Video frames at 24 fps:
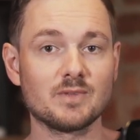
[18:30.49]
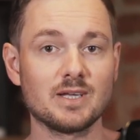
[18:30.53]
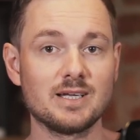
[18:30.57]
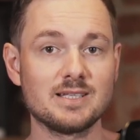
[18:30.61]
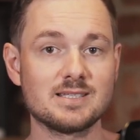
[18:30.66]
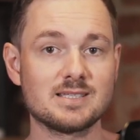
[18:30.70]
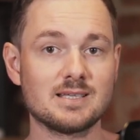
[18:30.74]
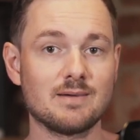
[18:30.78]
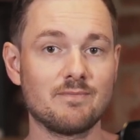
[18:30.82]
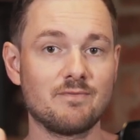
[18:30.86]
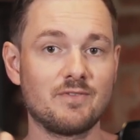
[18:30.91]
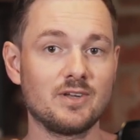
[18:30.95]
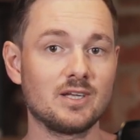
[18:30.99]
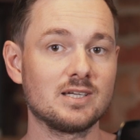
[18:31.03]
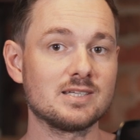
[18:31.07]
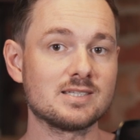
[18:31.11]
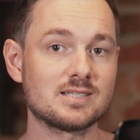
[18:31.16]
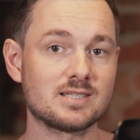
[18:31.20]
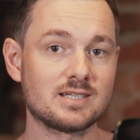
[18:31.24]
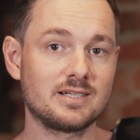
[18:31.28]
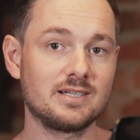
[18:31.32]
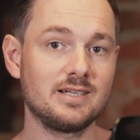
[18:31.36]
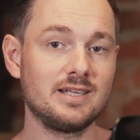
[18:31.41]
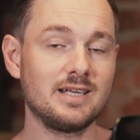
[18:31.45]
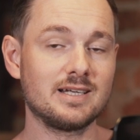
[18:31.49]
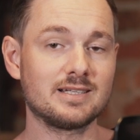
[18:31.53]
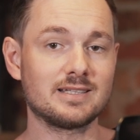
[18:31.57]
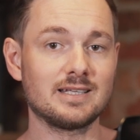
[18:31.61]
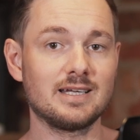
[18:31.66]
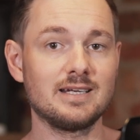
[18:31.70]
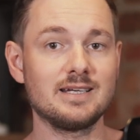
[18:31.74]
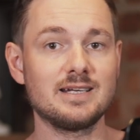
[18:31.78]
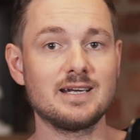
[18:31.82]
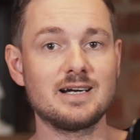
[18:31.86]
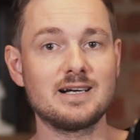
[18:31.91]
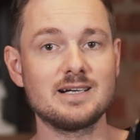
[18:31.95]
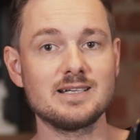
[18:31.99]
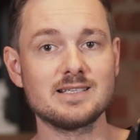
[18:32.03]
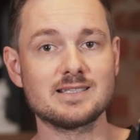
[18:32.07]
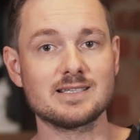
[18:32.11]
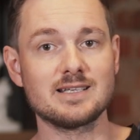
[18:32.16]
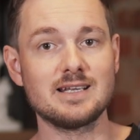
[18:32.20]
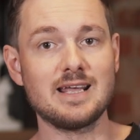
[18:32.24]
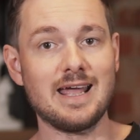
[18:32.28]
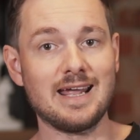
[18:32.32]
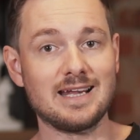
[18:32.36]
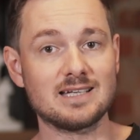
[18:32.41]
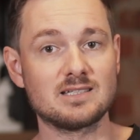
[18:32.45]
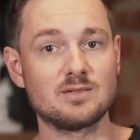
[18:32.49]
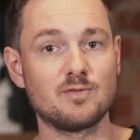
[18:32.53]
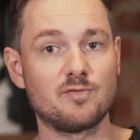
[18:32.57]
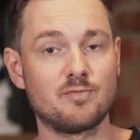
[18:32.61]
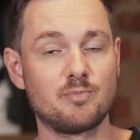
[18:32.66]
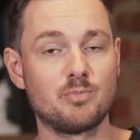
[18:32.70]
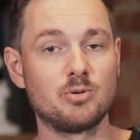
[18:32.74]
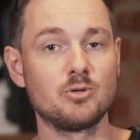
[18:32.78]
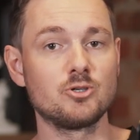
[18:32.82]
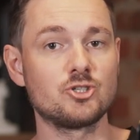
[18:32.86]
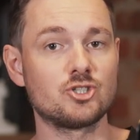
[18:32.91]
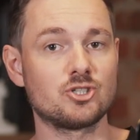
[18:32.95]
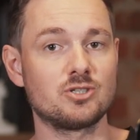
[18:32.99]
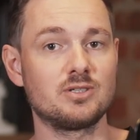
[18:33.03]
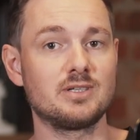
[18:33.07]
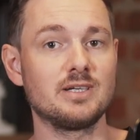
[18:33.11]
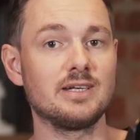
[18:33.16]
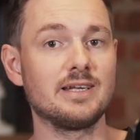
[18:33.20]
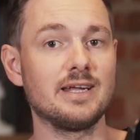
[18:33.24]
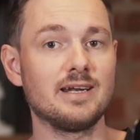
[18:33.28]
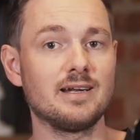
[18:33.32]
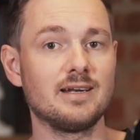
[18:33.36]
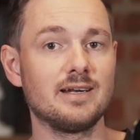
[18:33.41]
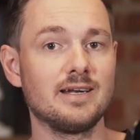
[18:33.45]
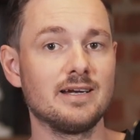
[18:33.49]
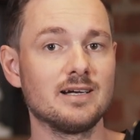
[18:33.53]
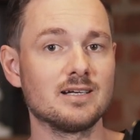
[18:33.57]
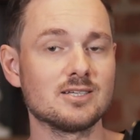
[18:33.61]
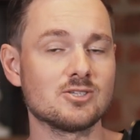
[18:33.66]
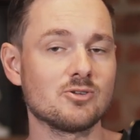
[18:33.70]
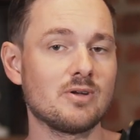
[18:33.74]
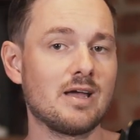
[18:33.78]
and something is clicked, then there is an active push to the data layer.